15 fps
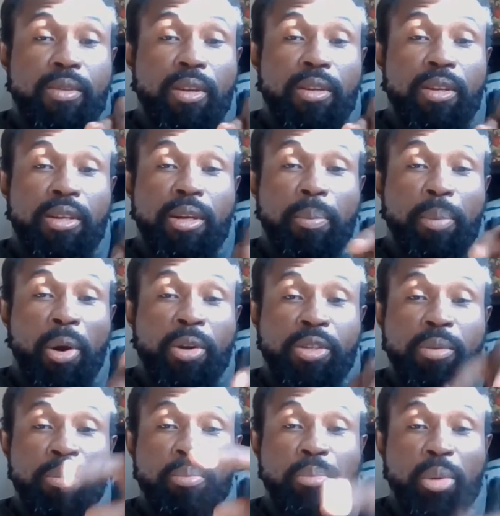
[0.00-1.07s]
the, the, the
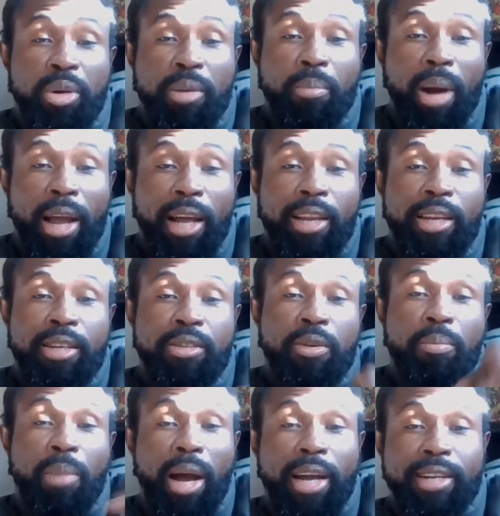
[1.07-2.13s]
person put the buyer link
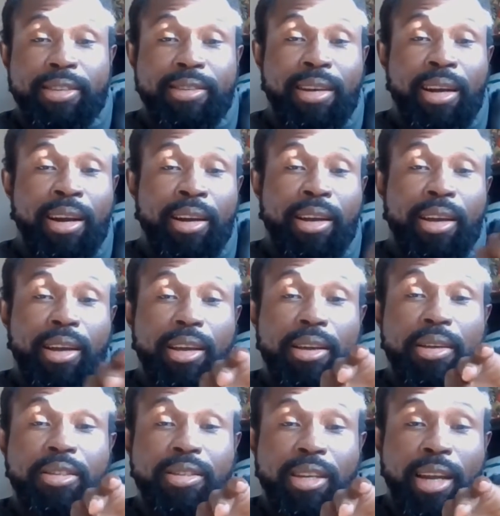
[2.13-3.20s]
to buy the song,
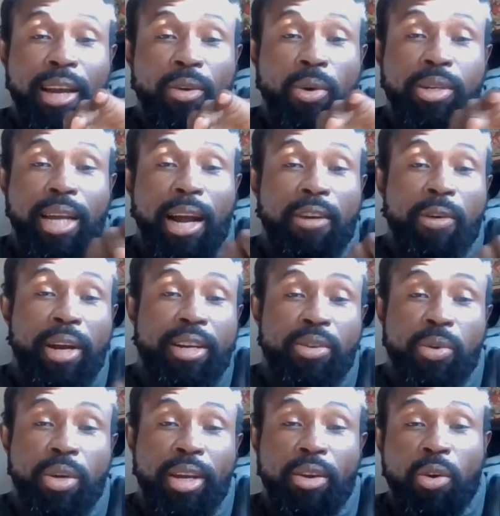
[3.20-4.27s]
instead I go direct
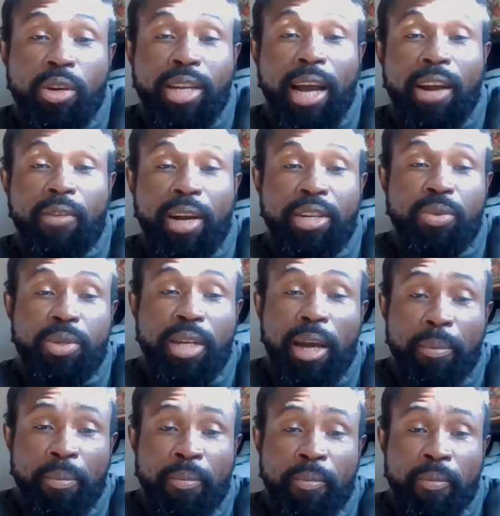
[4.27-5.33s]
to you, it go direct to
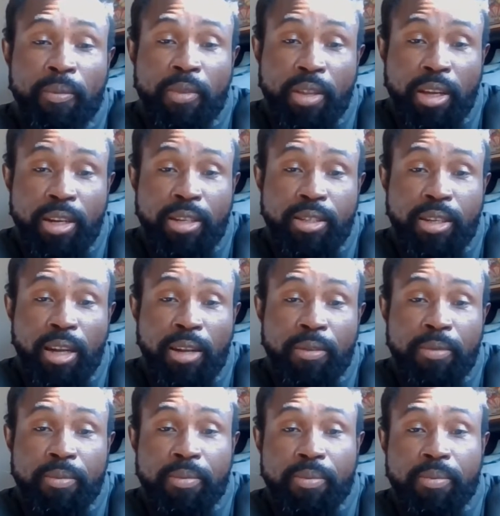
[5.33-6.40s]
them.
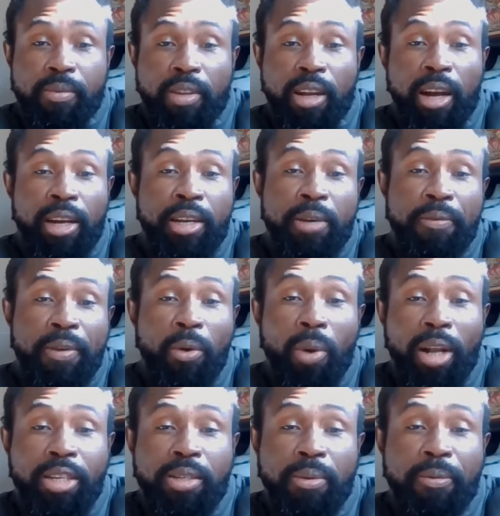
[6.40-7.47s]
Understand? And if you
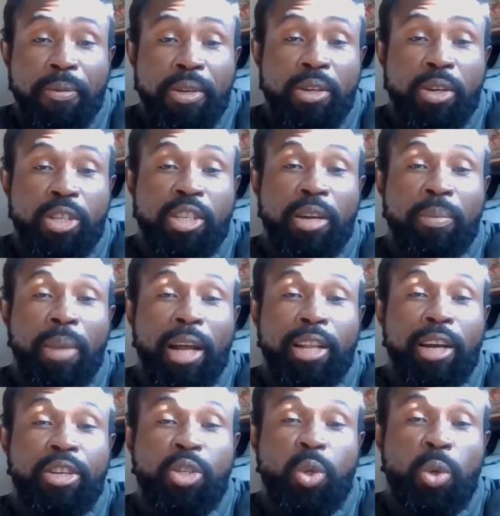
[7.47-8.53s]
watch the videos them
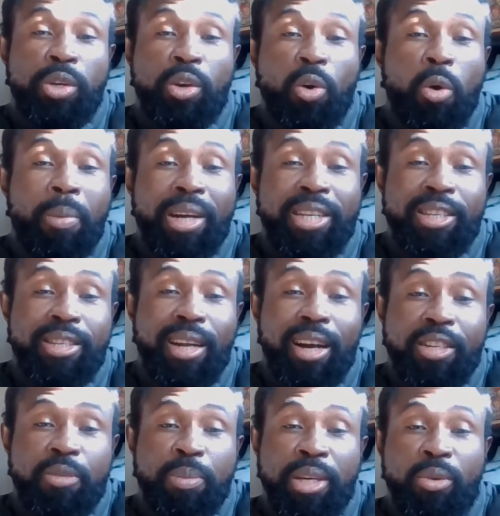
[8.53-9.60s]
that I show you how my
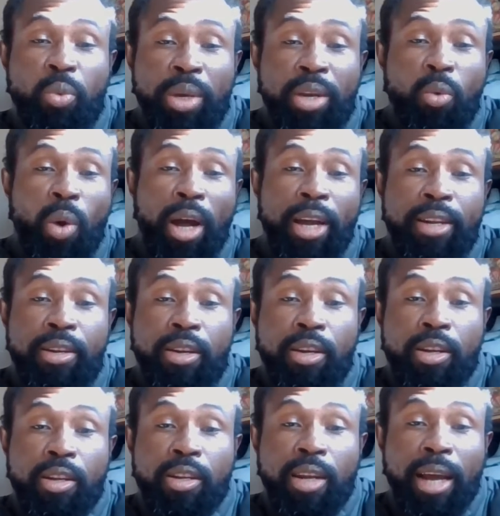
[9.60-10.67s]
stocks being rewind,
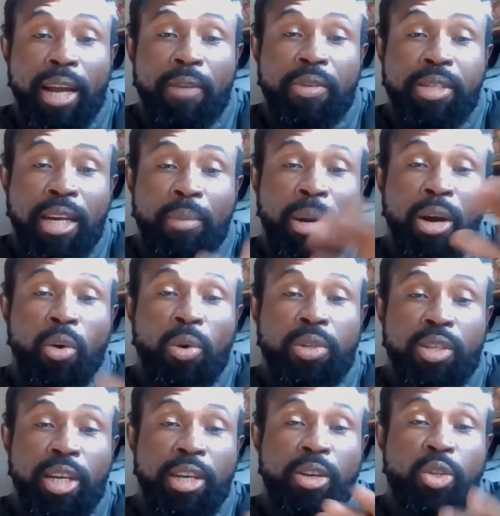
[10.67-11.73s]
like every time I go
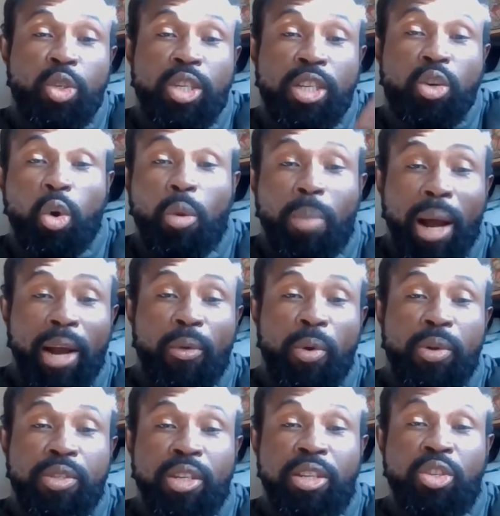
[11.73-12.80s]
inside, you see you go
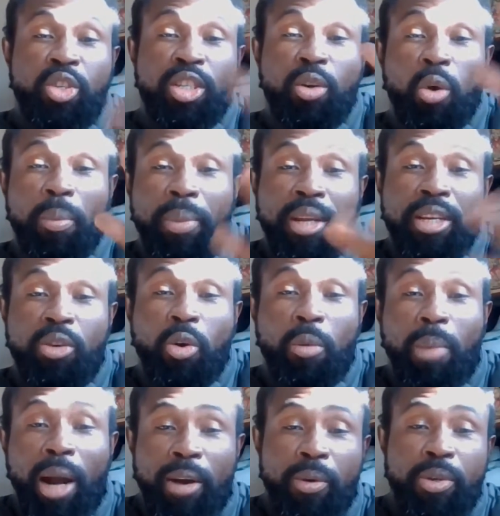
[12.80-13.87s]
backwards and you see up, then you
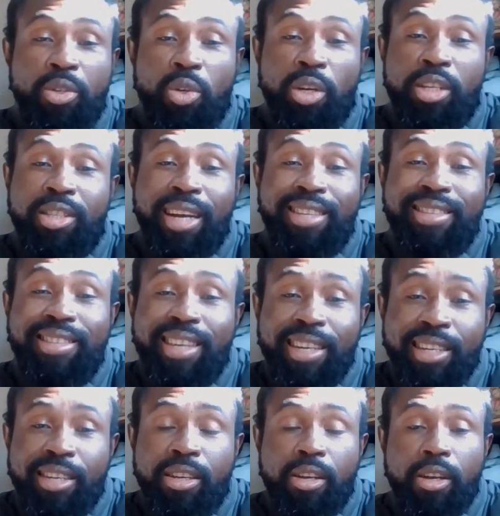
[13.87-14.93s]
go backwards, so it's not
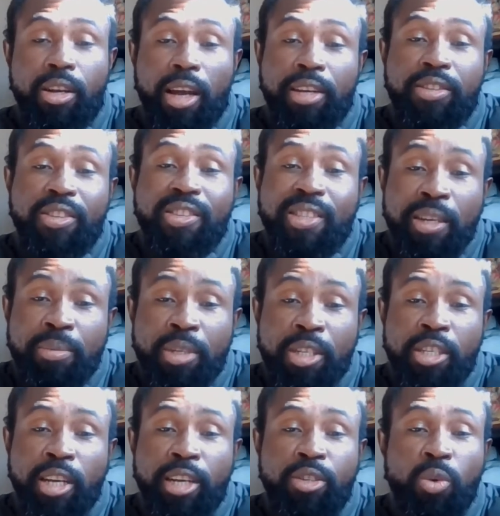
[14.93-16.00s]
steady. It's the same
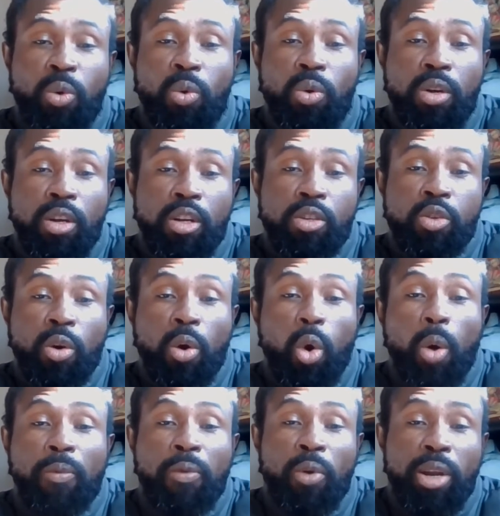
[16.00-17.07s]
thing they do. Now
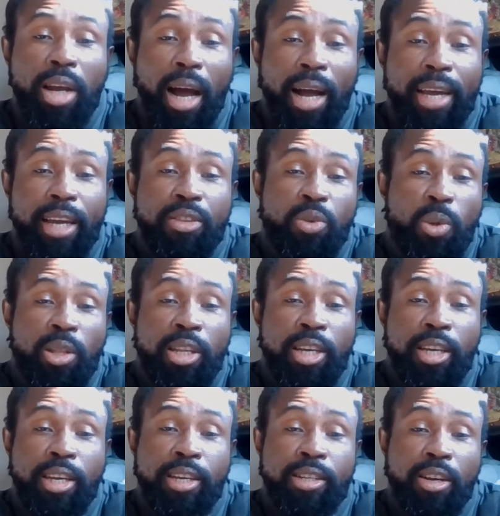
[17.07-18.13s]
hopefully I get to
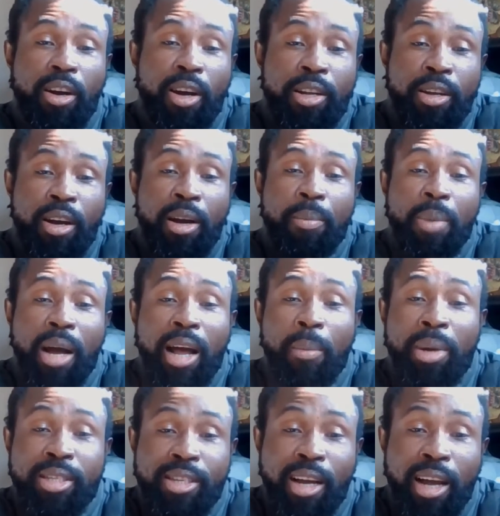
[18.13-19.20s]
leak it on um,
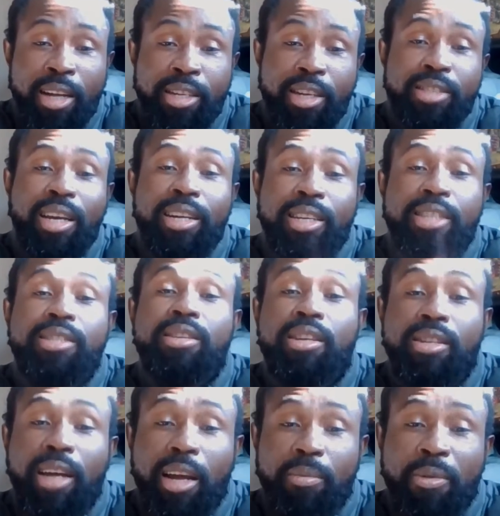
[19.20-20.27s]
Amazon because I did
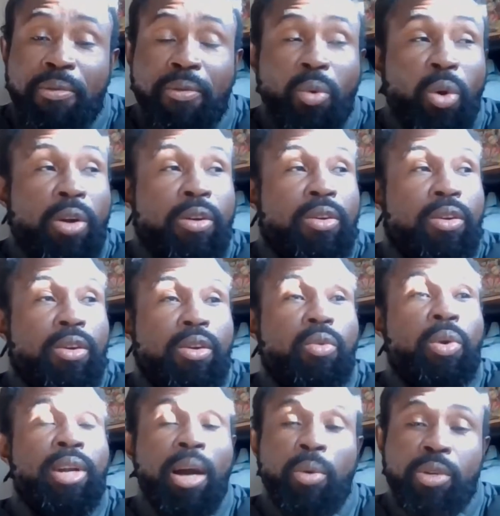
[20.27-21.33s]
did that before
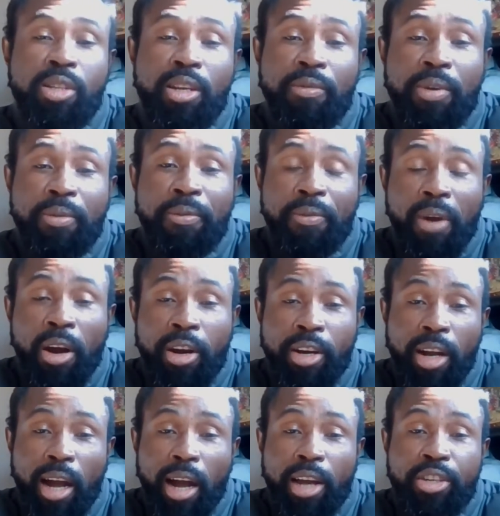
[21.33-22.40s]
when I was living in
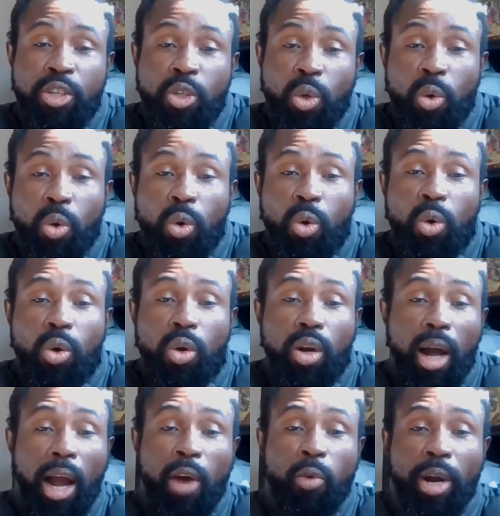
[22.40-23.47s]
Florida. I show
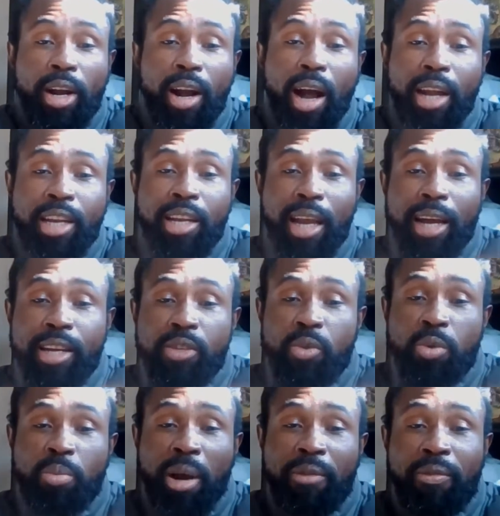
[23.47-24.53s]
I recorded like this
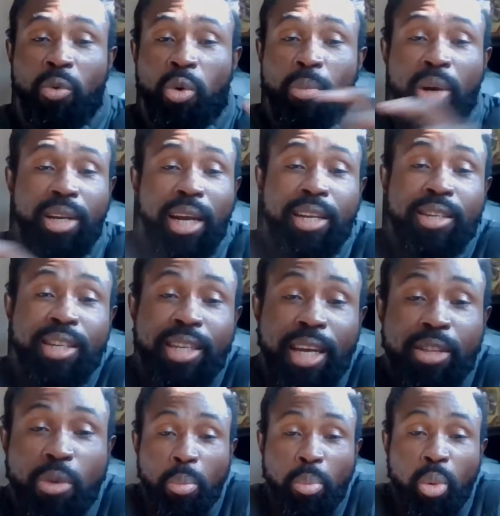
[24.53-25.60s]
with my phone, but I didn't
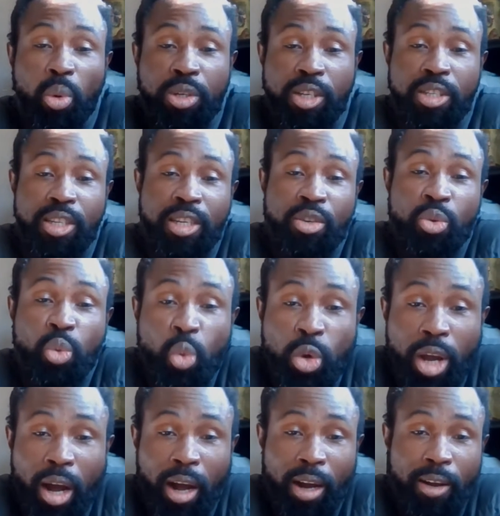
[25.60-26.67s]
to post it in
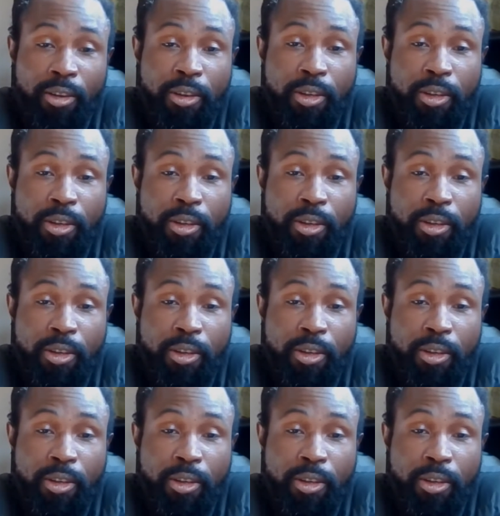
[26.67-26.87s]
New York.